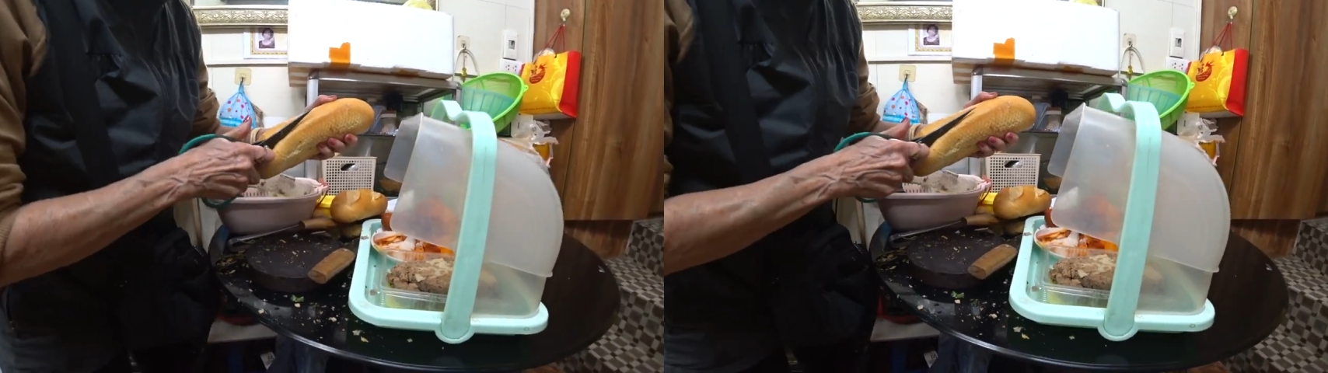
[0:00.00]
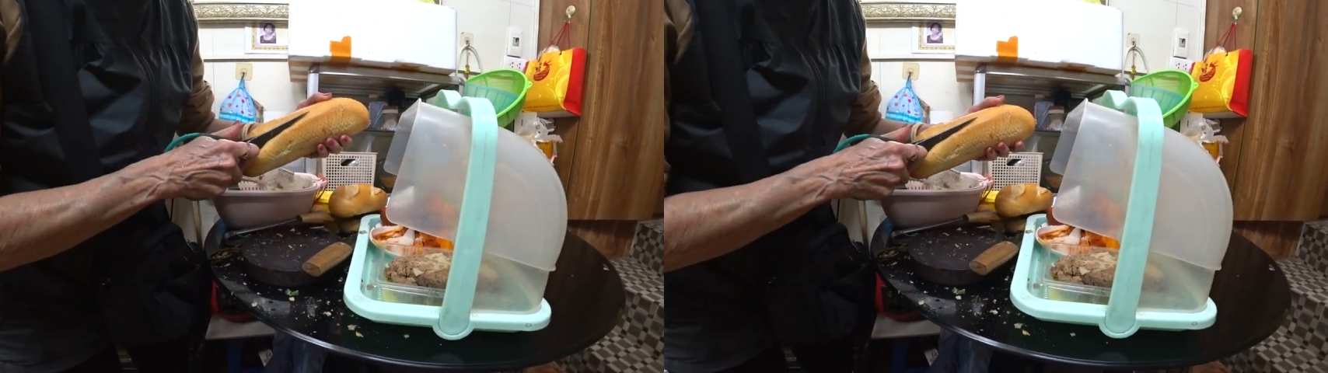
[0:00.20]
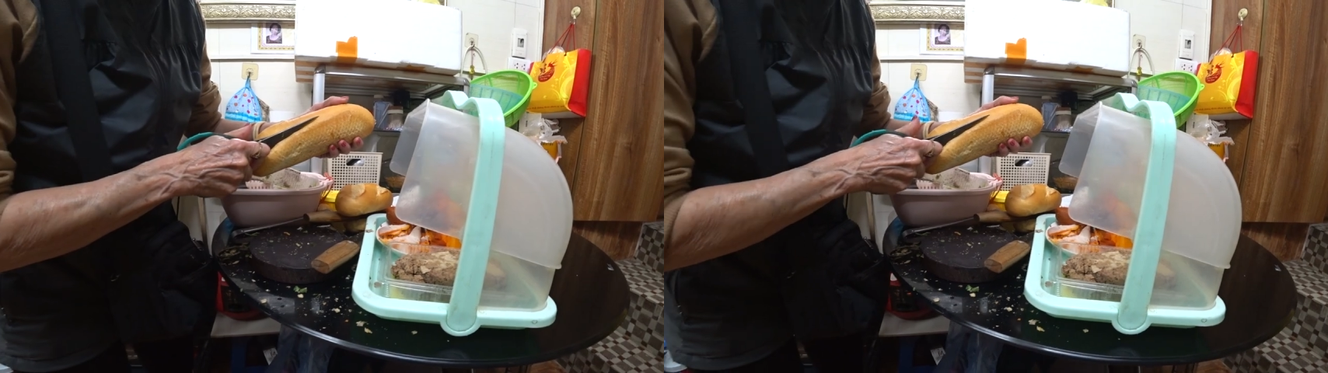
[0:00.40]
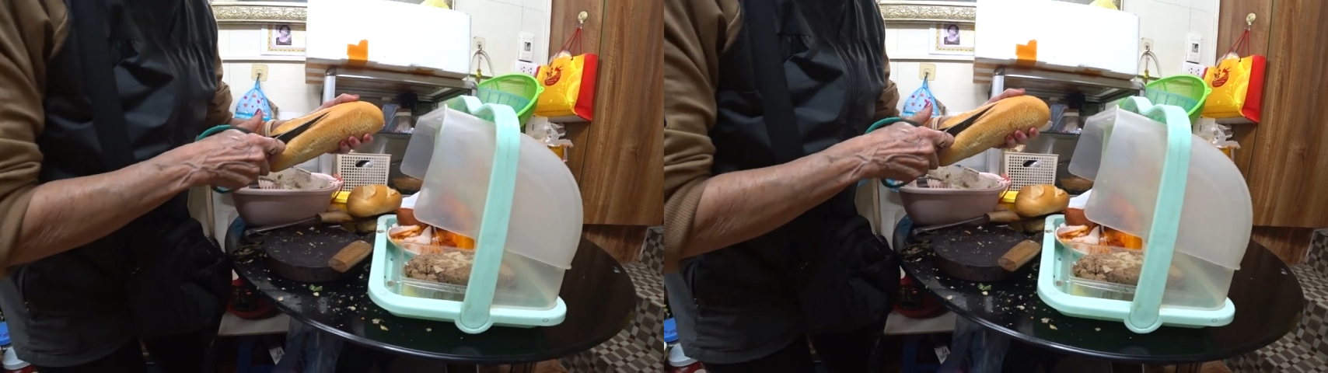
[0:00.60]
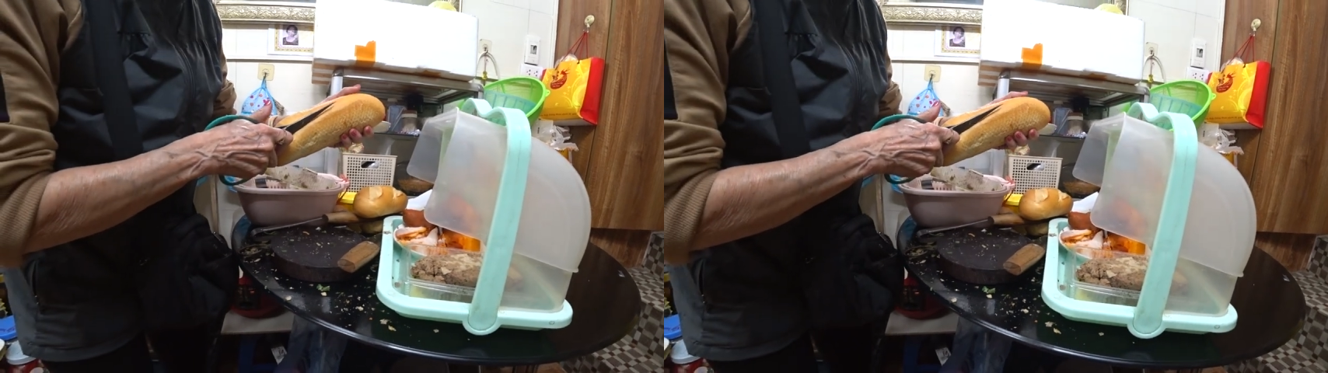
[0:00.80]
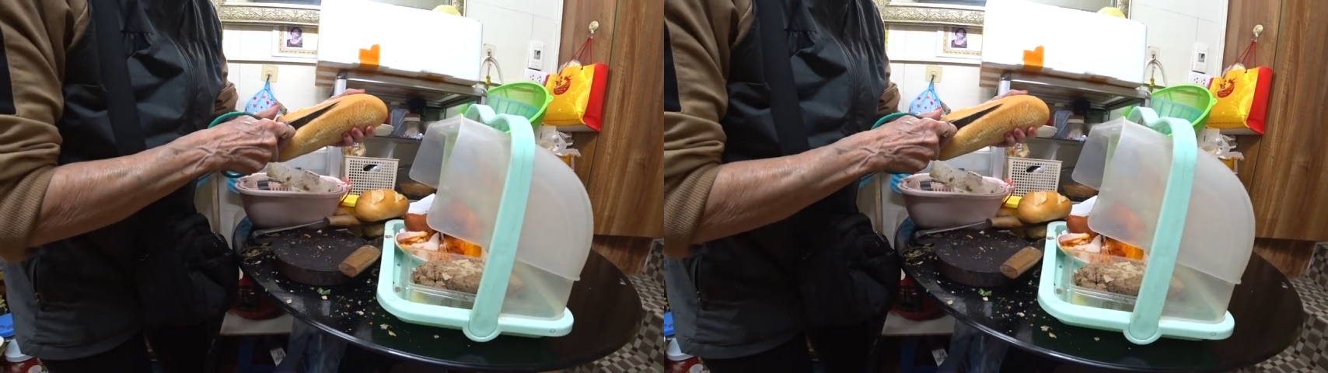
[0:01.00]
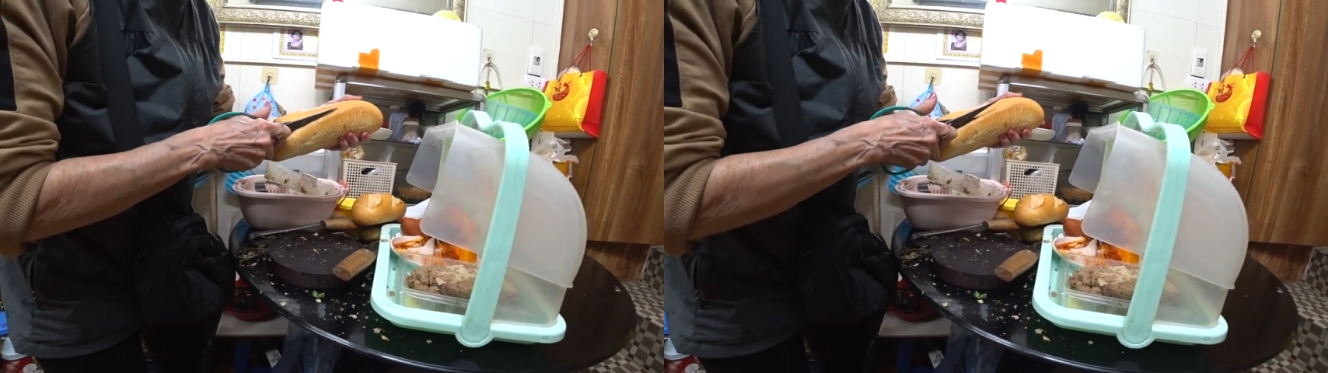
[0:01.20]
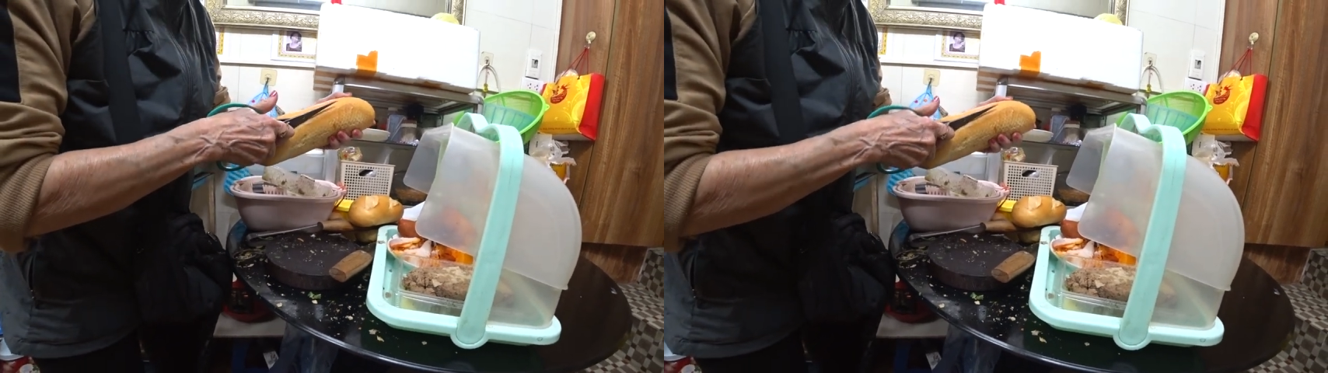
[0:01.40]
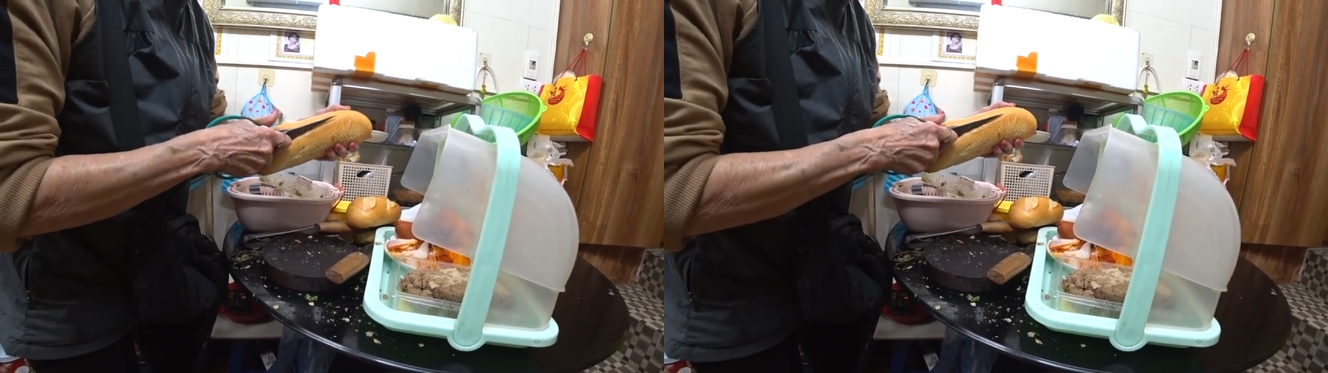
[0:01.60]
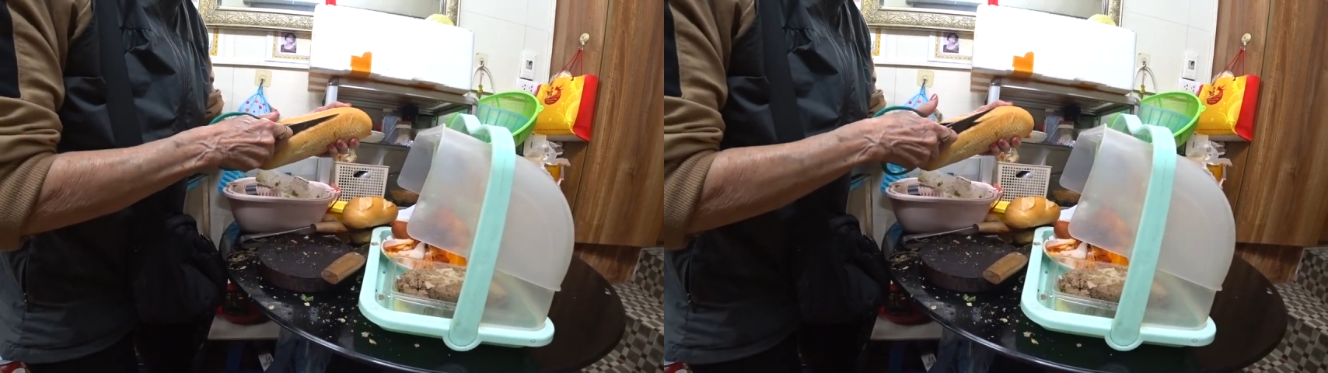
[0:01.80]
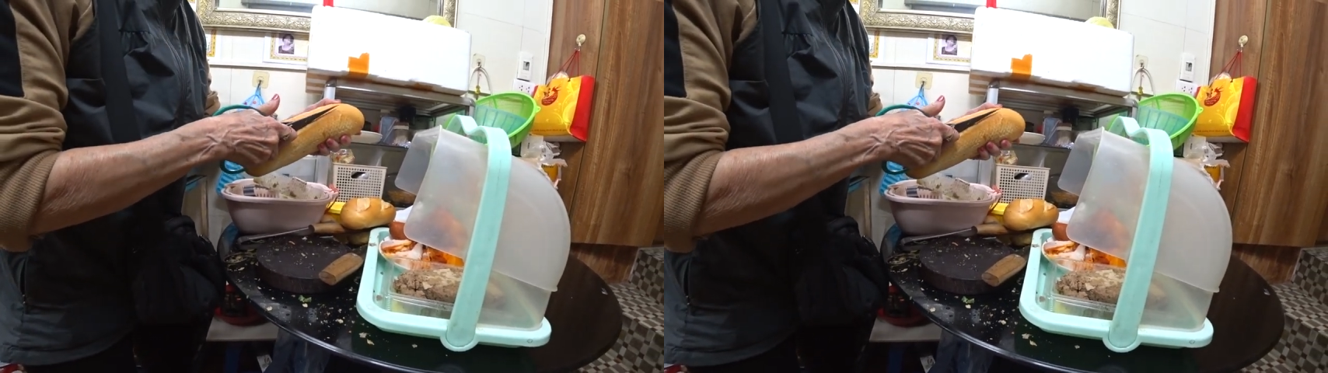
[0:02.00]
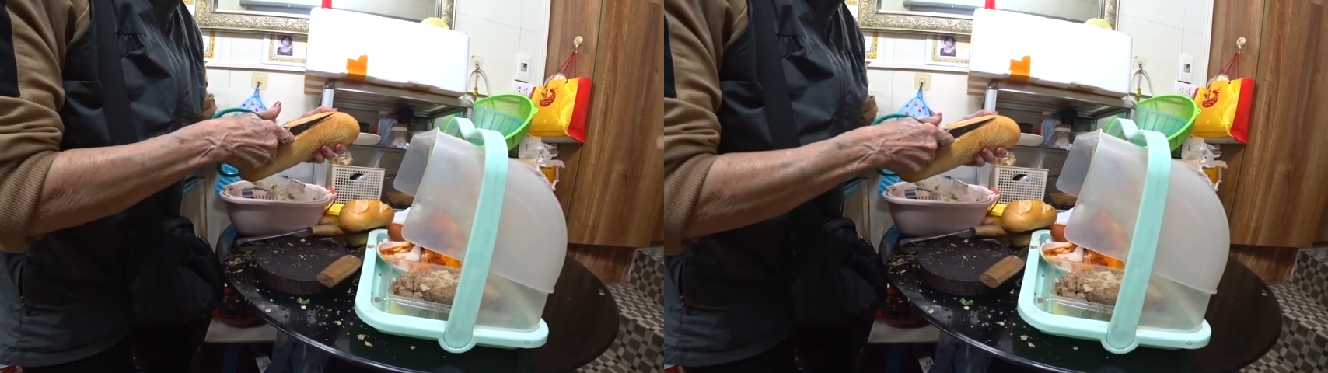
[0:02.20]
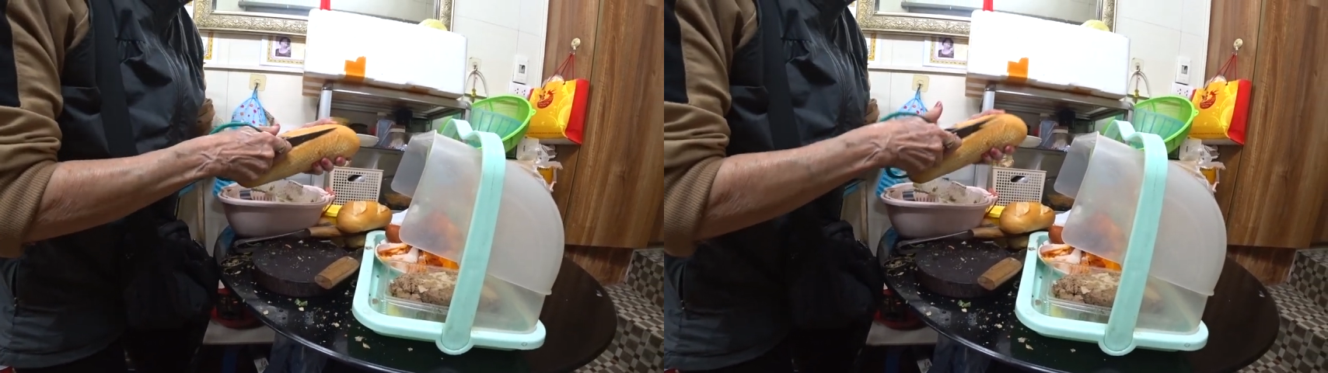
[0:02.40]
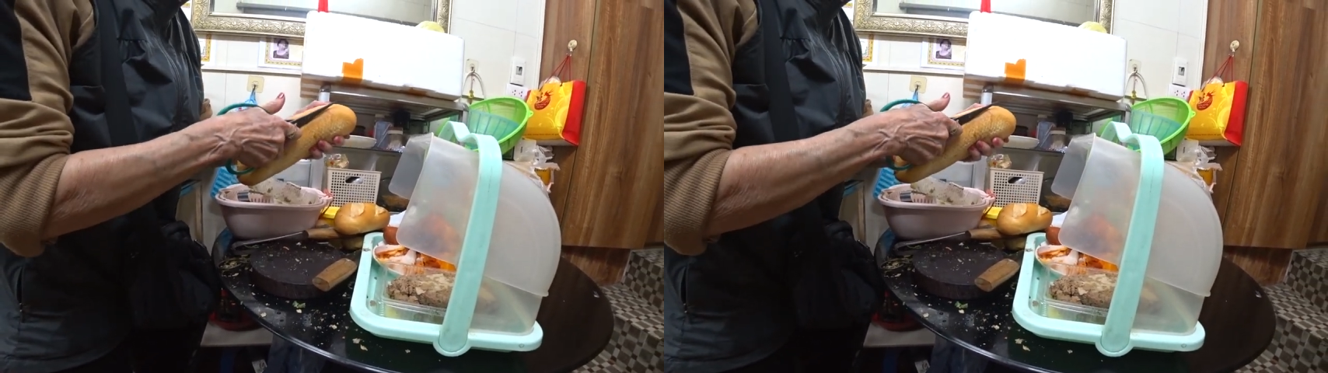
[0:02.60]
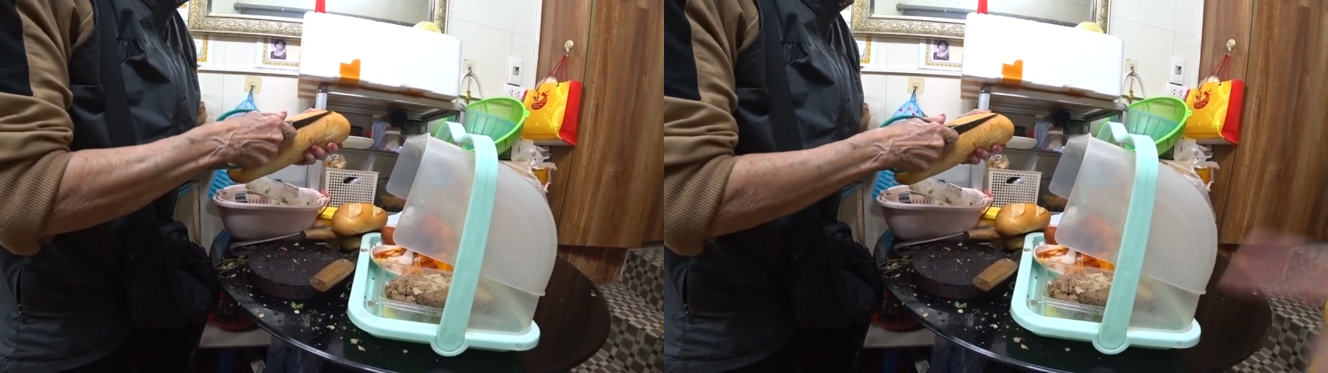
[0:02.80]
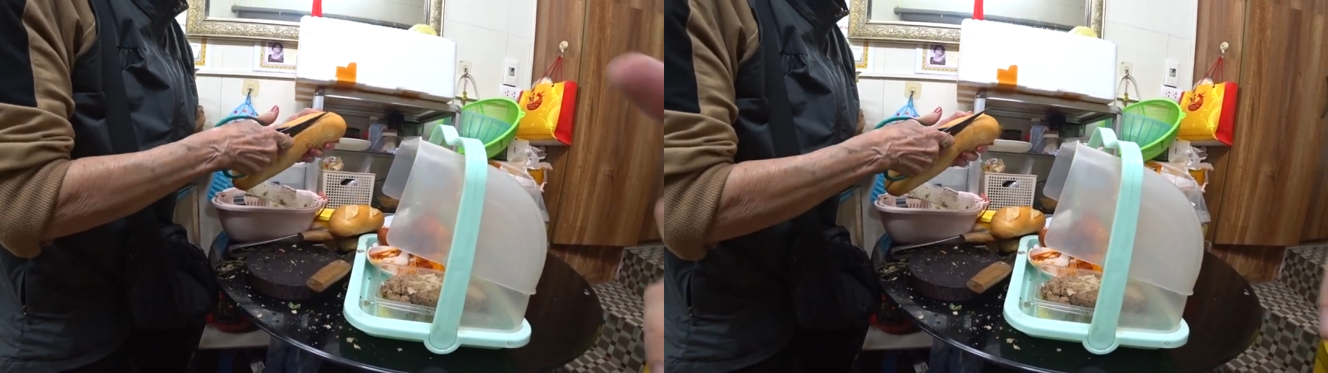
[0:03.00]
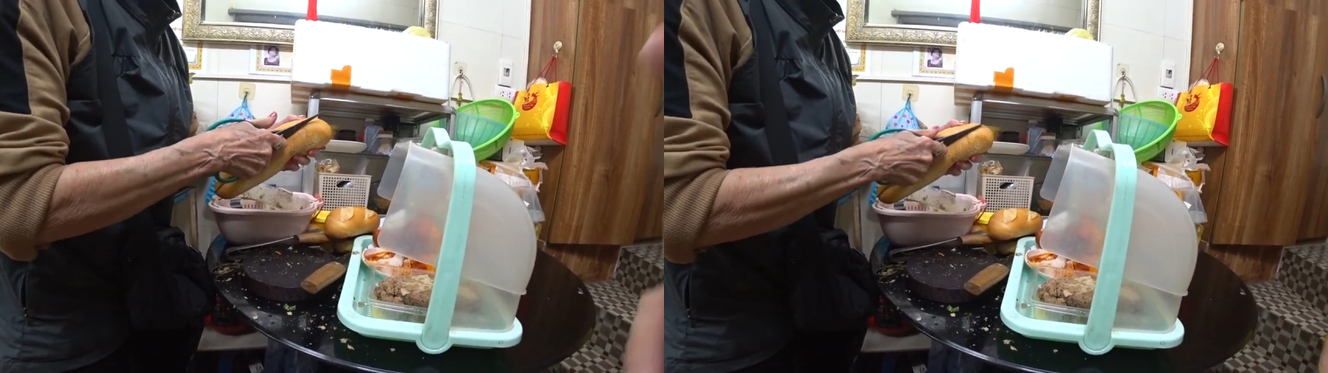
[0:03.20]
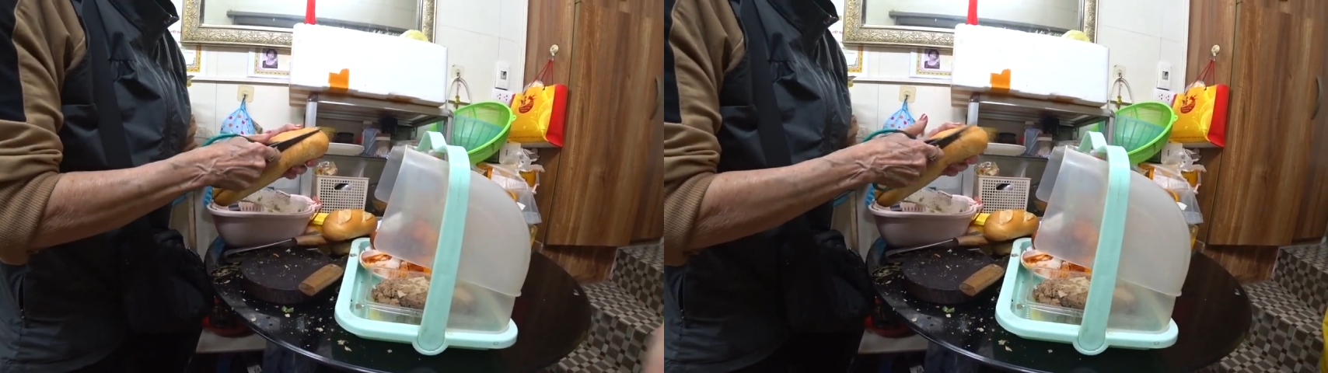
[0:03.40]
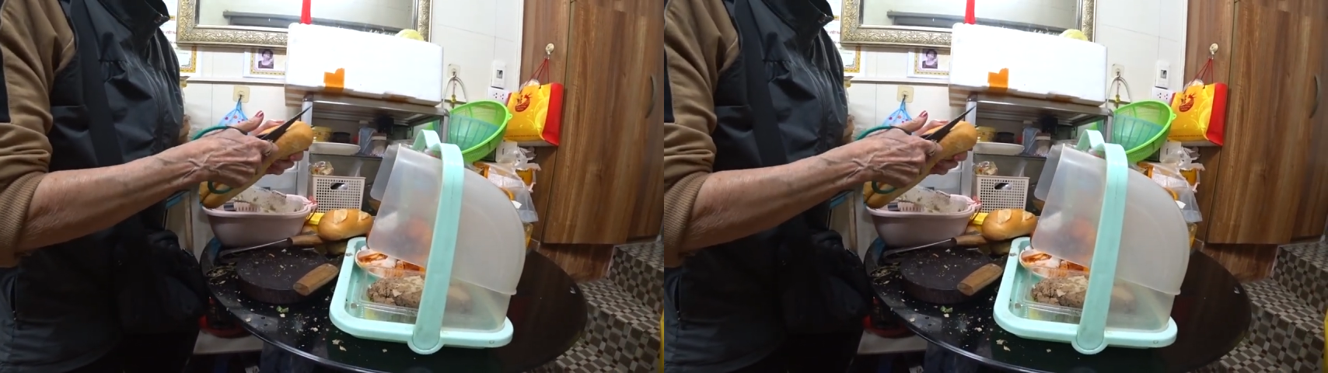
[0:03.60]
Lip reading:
[unreadable: no face in view]